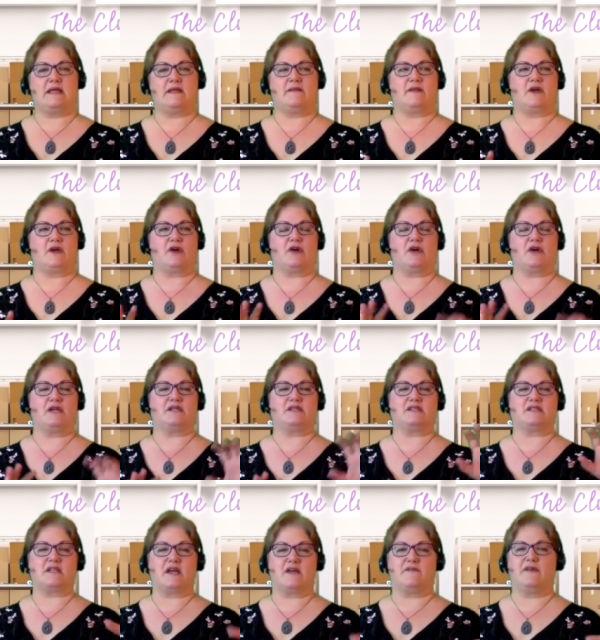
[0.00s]
there is
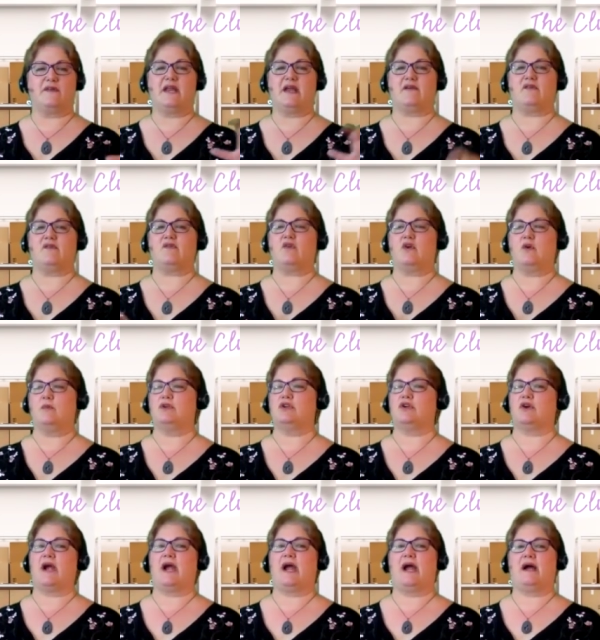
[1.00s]
stuff in every room in
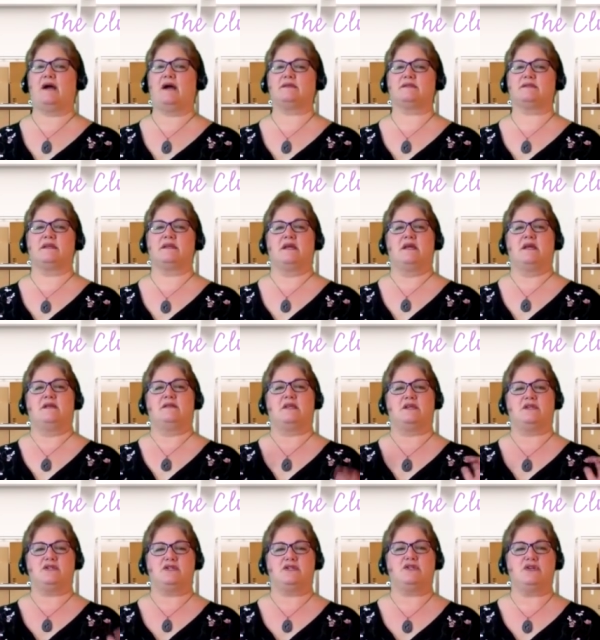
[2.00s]
your house
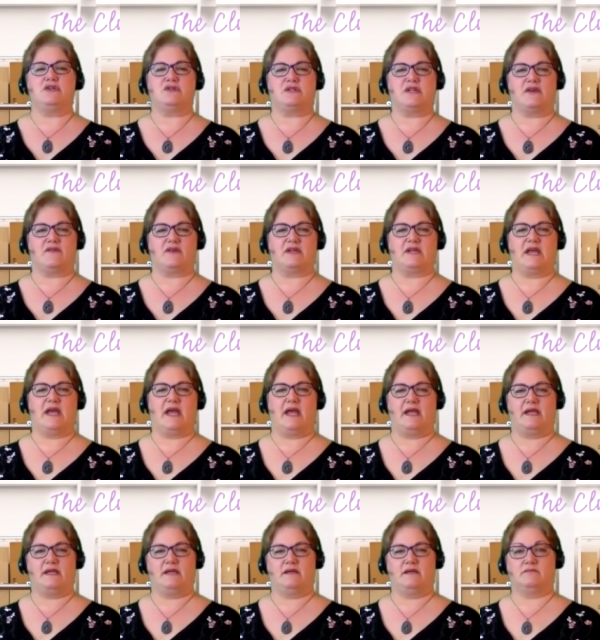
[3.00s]
that you use every
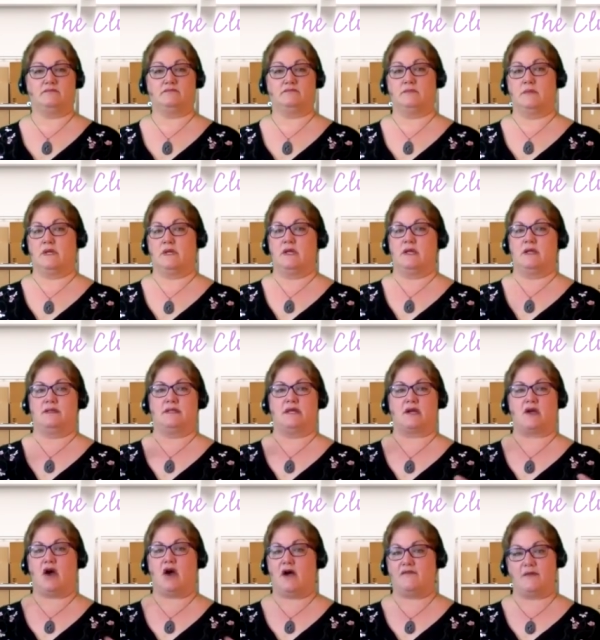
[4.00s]
day. The
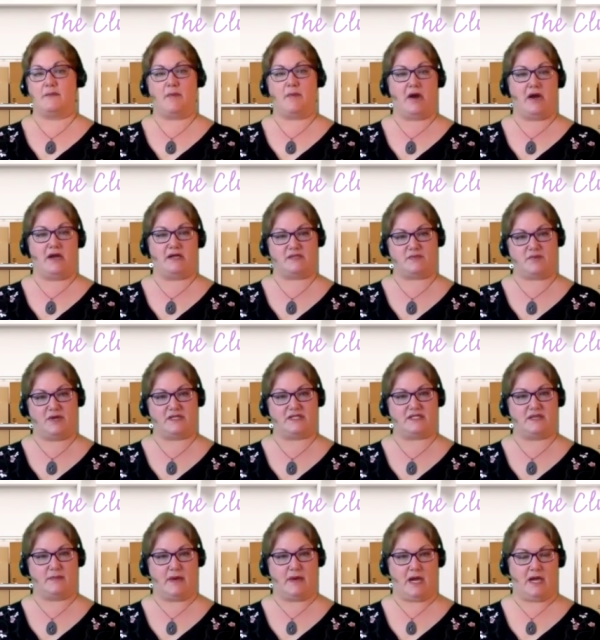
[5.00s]
coffee pot springs
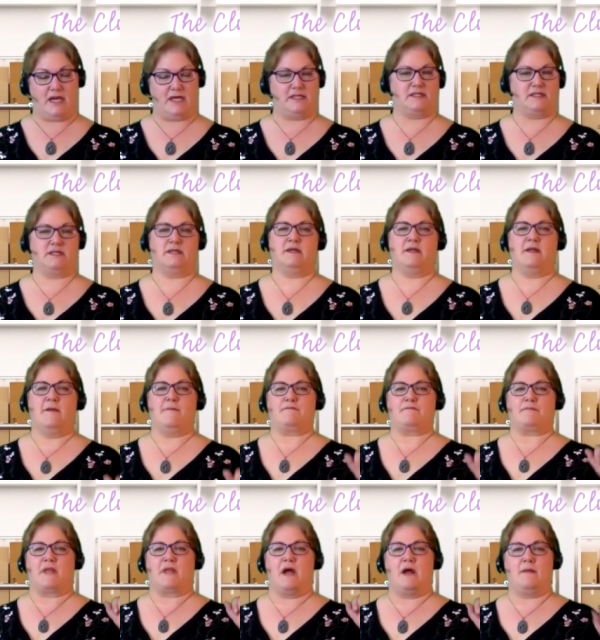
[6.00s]
to mind.
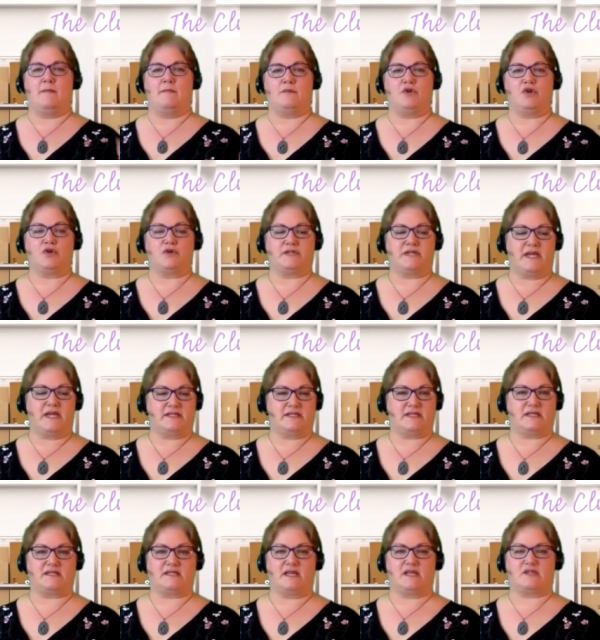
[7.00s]
Your desk
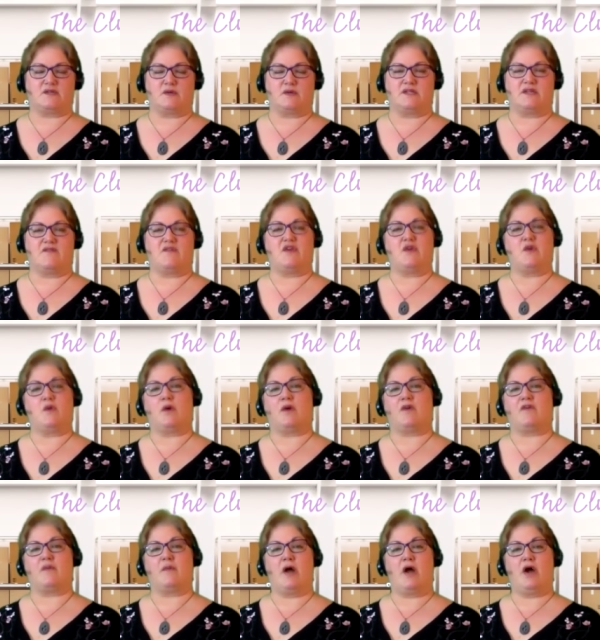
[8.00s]
accessories, if you work
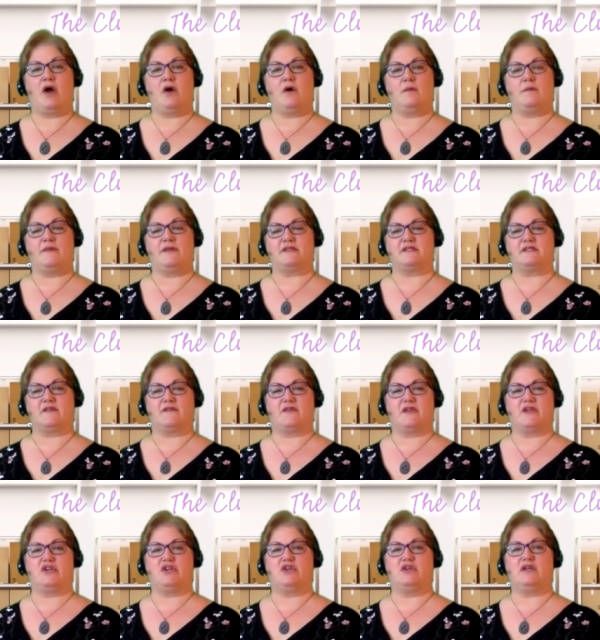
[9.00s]
from home, the stuff
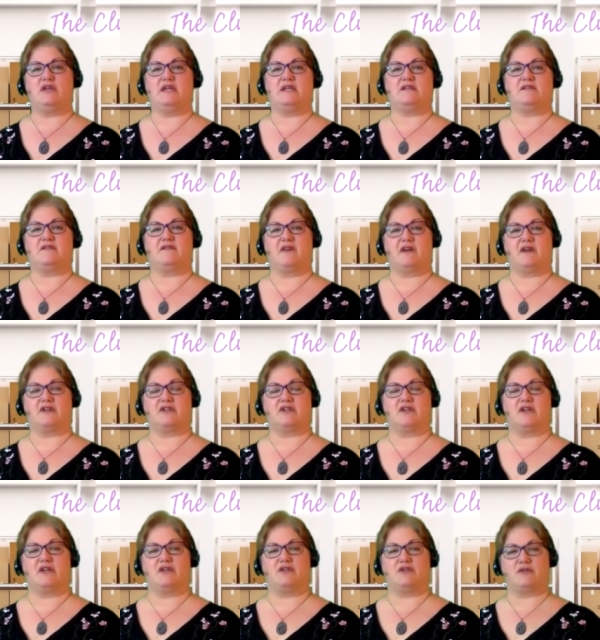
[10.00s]
that you need to function
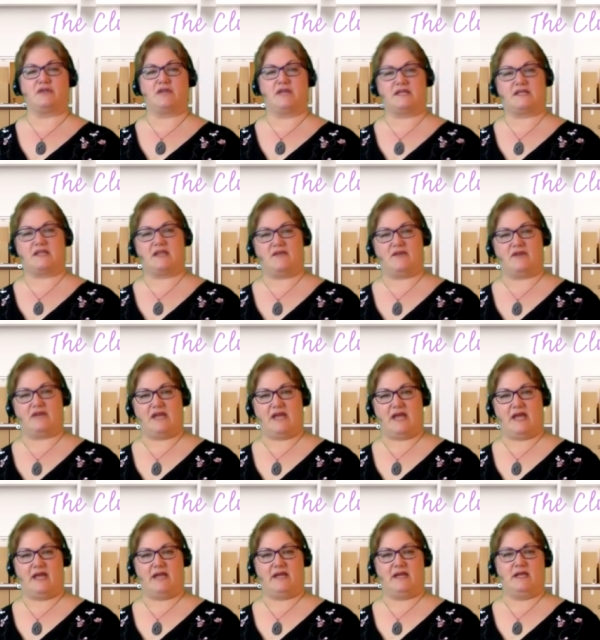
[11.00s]
at your desk every day.